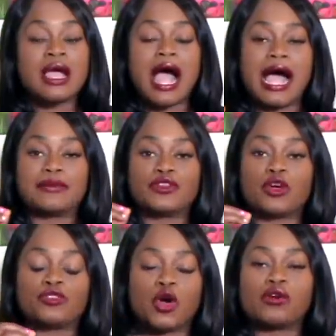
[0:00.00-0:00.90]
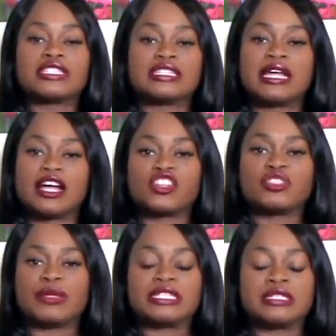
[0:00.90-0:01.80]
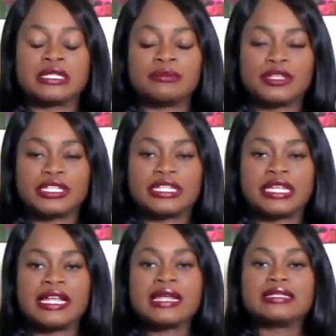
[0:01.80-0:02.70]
Um, you know, those in the LGBT community,